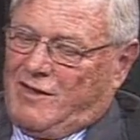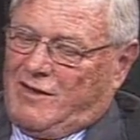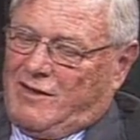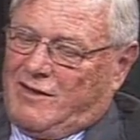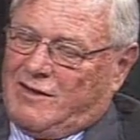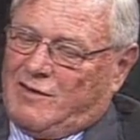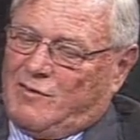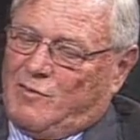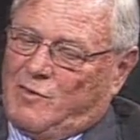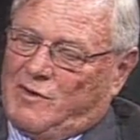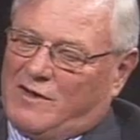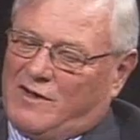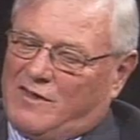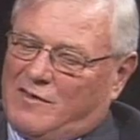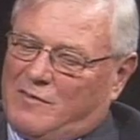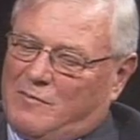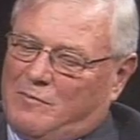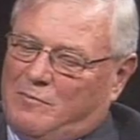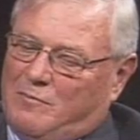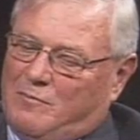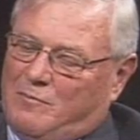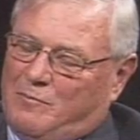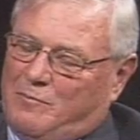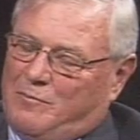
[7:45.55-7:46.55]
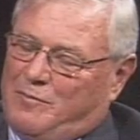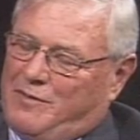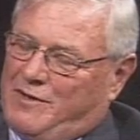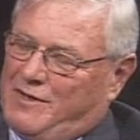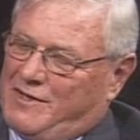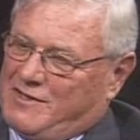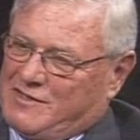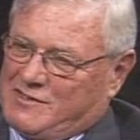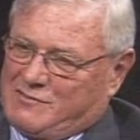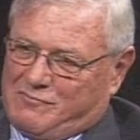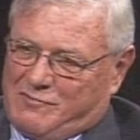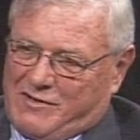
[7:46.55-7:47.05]
One of the
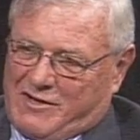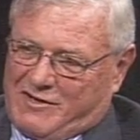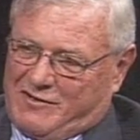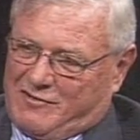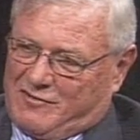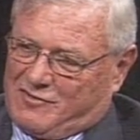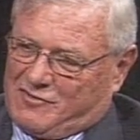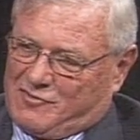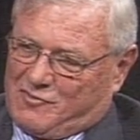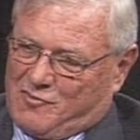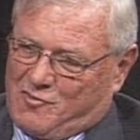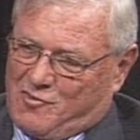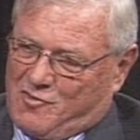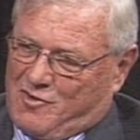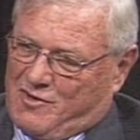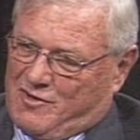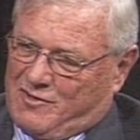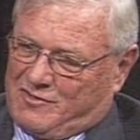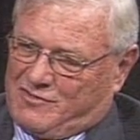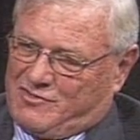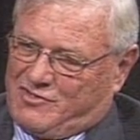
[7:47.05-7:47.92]
biggest regulatory